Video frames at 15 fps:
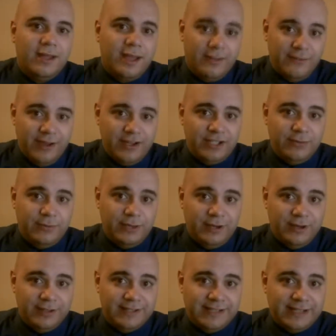Eventually, we learn
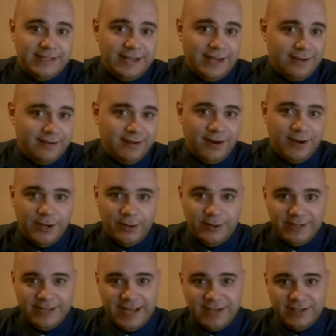the satanic cargo
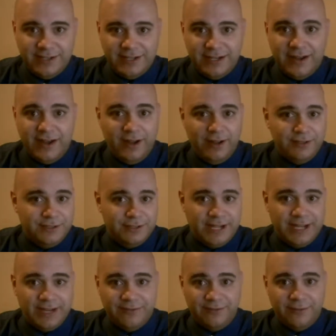is actually an altar
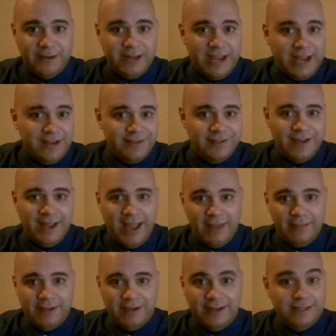taken from an ancient
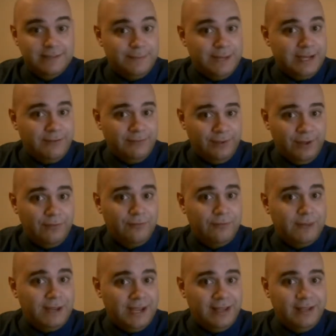abbey and is being flown from
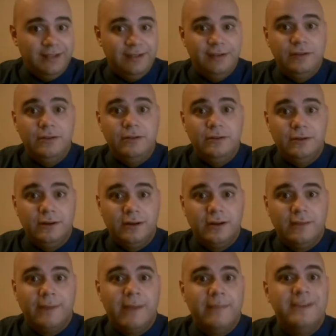England to New York
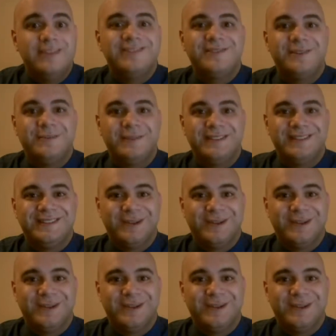by Mr. and Mrs.